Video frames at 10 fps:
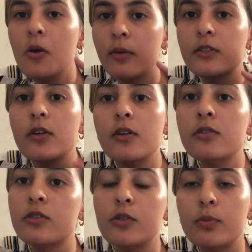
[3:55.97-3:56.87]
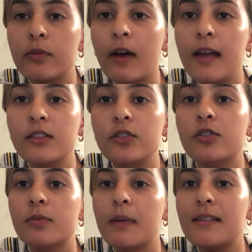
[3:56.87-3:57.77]
whereas unsupervised, you
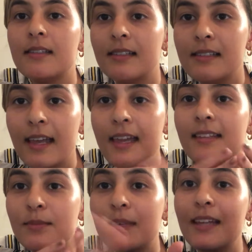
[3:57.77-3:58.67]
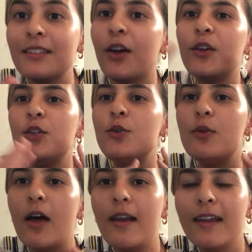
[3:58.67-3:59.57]
just basically say, here's some data, you
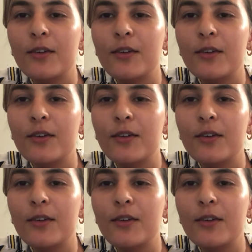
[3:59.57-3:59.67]
learn it